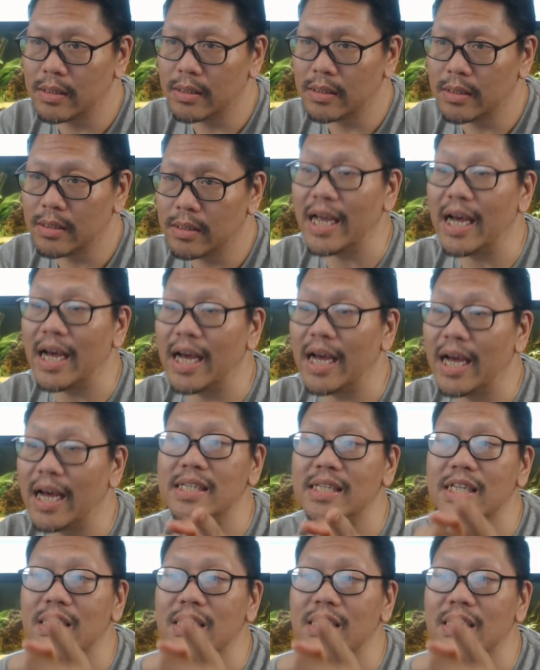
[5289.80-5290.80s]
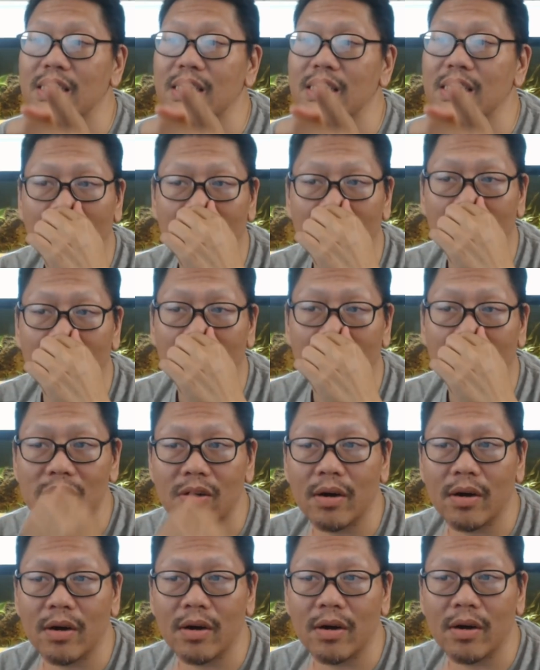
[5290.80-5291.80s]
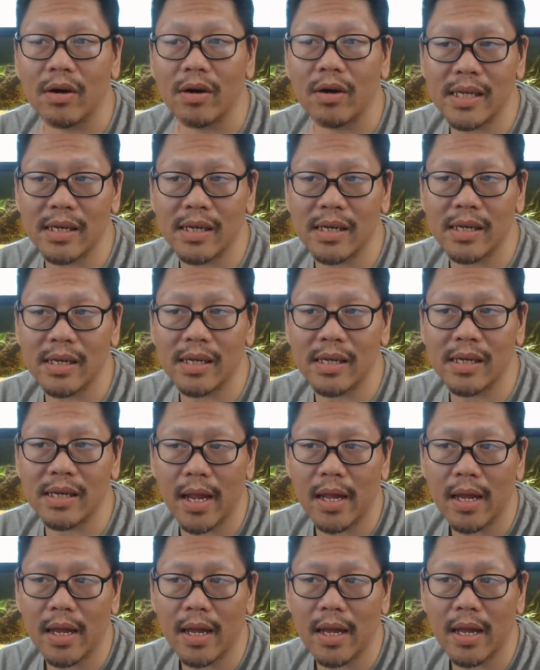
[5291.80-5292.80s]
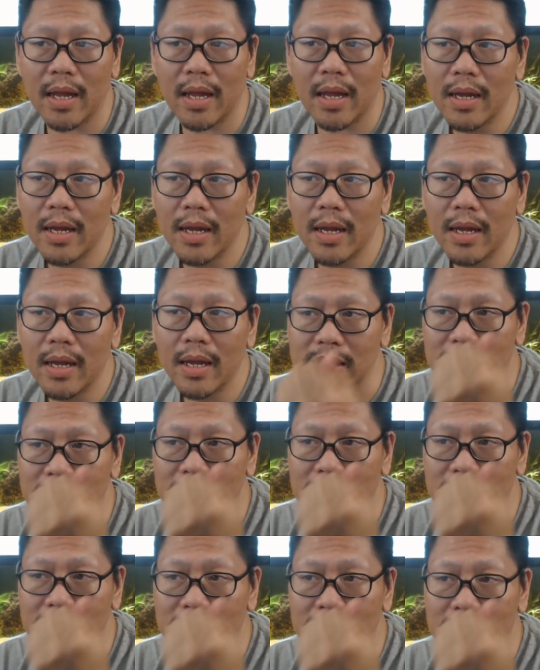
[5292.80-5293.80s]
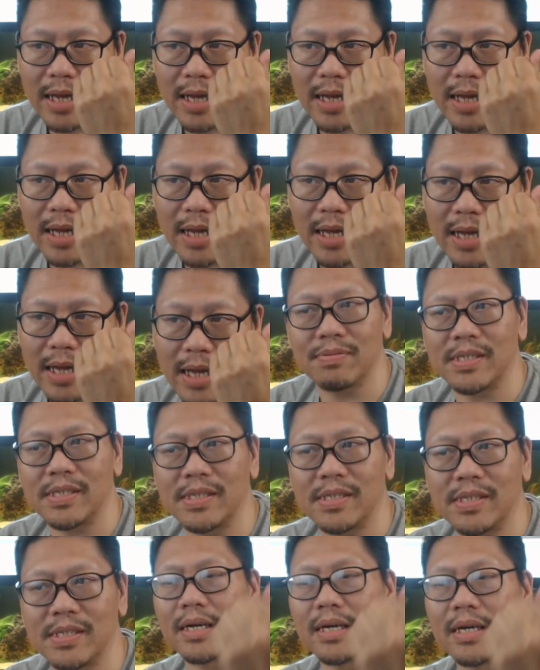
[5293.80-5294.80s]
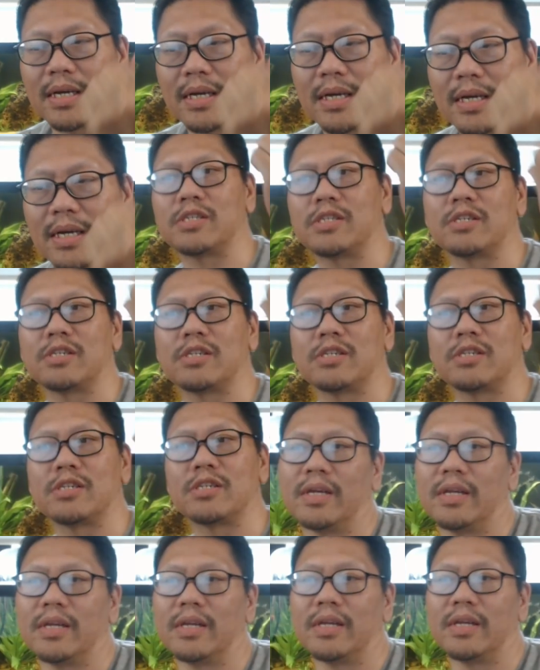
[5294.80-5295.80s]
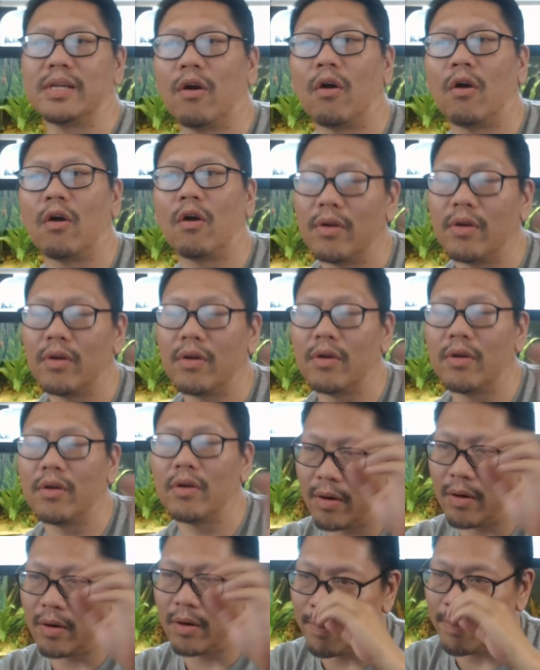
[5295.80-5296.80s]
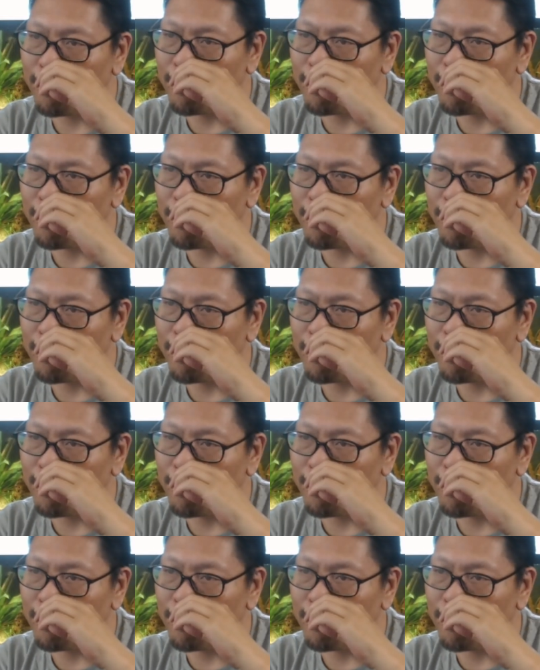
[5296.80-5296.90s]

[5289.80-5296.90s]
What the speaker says: Yeah, DC Krypton, has that started yet, CMPI? Because I keep seeing episodes of it, or